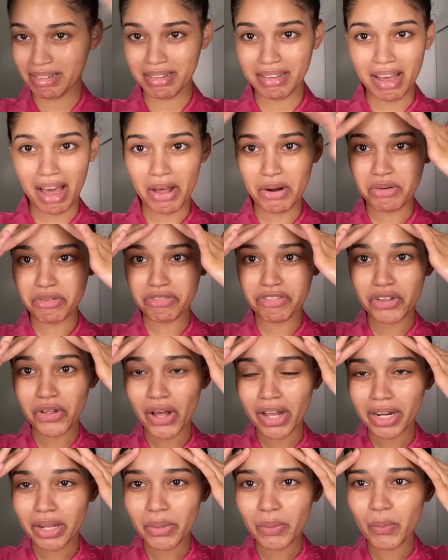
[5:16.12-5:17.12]
I don't feel
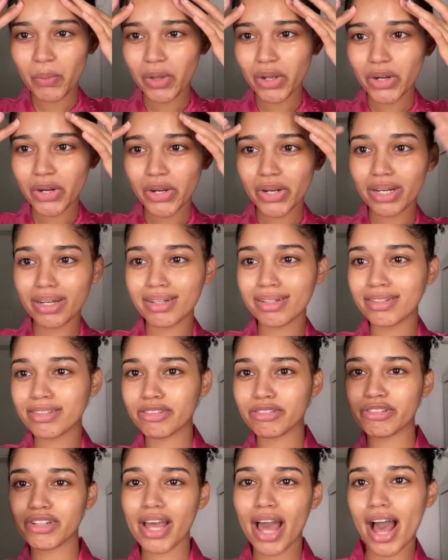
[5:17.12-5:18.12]
any weird
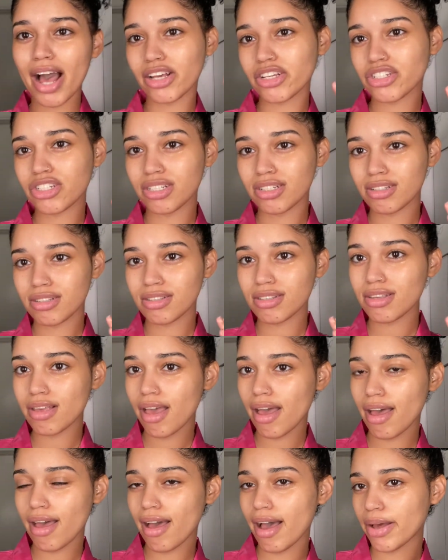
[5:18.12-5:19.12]
reactions
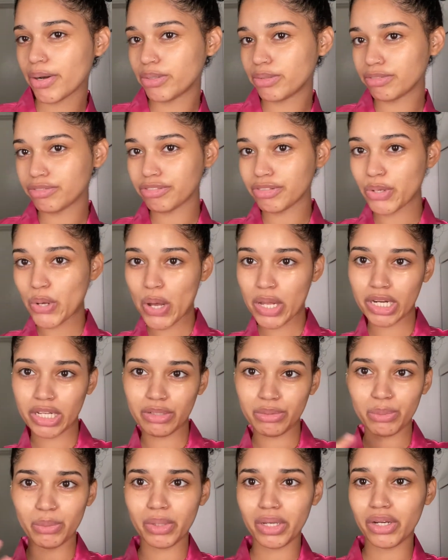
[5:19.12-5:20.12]
yet. I don't feel any
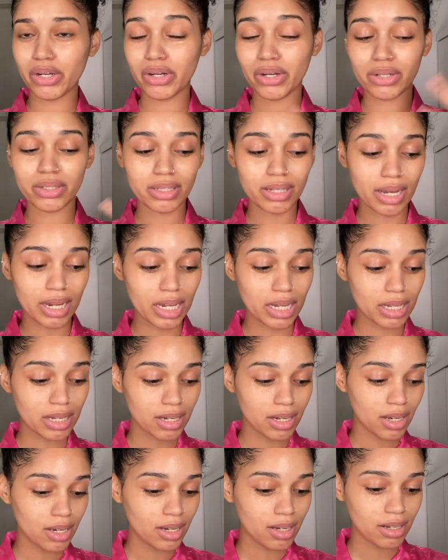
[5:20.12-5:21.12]
weird like
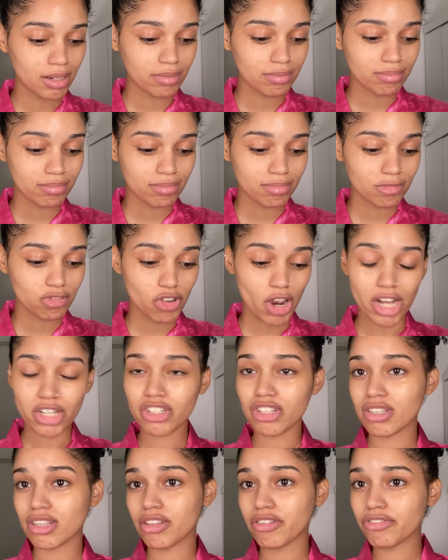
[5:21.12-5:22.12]
reaction
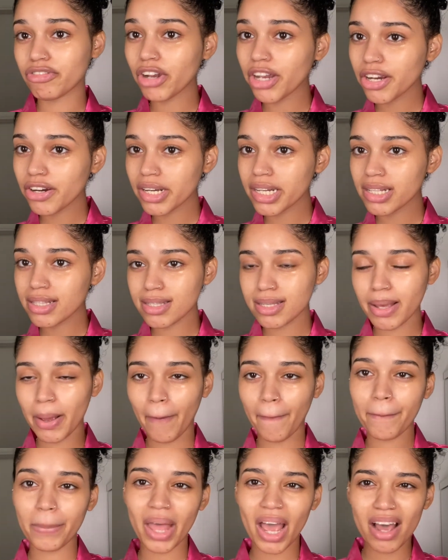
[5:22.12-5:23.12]
to the fragrance.
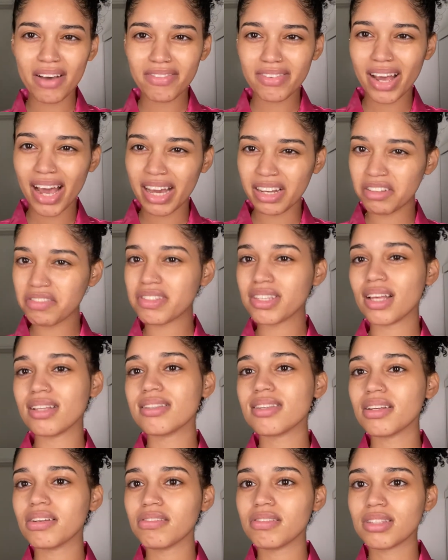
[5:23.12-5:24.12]
I have kind of
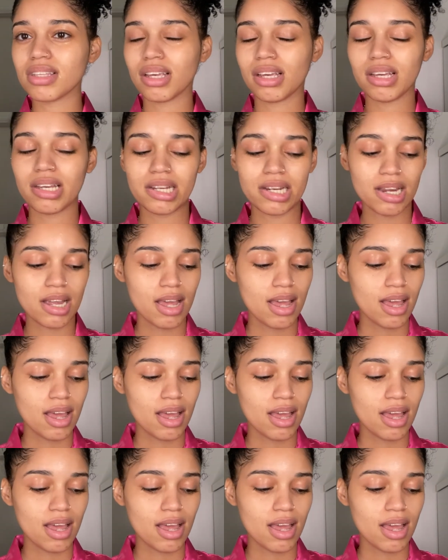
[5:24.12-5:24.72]
sensitive skin.